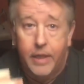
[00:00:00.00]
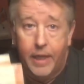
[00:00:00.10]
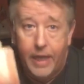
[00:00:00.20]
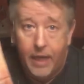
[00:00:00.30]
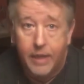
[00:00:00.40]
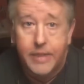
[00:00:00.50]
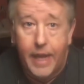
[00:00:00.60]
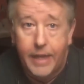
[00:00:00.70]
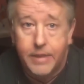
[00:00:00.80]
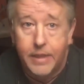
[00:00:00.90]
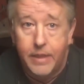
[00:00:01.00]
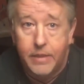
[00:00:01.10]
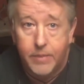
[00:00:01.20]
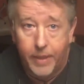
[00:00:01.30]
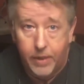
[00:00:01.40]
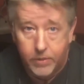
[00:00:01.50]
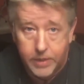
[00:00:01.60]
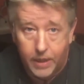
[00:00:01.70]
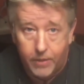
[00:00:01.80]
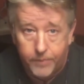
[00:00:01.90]
and I hail a taxi to my
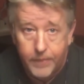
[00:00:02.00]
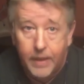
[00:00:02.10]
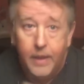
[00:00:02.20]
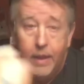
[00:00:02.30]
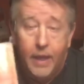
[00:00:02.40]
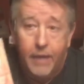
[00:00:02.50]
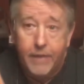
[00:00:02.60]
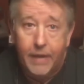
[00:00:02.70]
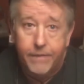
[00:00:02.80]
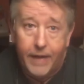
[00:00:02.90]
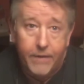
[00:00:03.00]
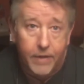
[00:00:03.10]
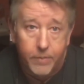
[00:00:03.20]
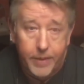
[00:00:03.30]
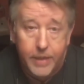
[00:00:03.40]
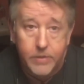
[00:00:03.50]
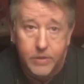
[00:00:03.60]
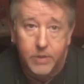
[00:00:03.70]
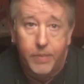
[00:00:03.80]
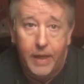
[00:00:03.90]
hotel, I've got 500
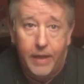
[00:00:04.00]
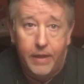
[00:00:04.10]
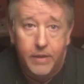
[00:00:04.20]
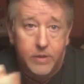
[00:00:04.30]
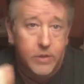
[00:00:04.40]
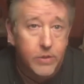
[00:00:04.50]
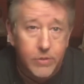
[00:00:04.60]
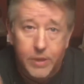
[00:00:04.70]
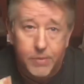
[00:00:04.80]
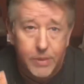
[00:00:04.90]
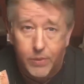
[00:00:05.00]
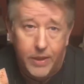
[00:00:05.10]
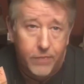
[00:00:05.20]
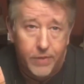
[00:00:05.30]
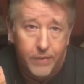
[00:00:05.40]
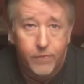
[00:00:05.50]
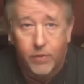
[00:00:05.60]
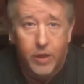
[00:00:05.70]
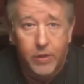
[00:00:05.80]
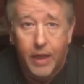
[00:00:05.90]
pesos to pay. It's usually between
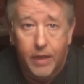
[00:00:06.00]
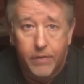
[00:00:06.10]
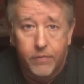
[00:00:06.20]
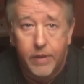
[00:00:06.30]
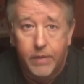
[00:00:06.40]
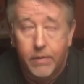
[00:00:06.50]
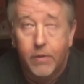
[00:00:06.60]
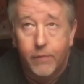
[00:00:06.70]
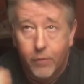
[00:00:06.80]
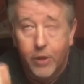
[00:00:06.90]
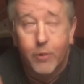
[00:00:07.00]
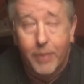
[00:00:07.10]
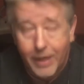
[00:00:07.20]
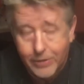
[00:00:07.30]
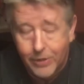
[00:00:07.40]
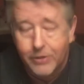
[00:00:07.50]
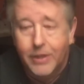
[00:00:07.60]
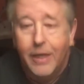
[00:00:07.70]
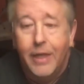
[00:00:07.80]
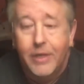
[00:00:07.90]
300 or 400 pesos
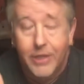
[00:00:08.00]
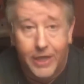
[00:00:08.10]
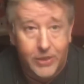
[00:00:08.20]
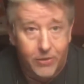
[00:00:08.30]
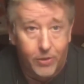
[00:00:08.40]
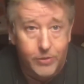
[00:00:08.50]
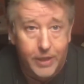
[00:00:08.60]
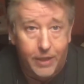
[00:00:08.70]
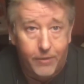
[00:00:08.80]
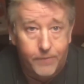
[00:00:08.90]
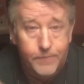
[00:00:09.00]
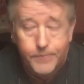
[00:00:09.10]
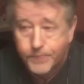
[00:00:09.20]
to get to your hotel.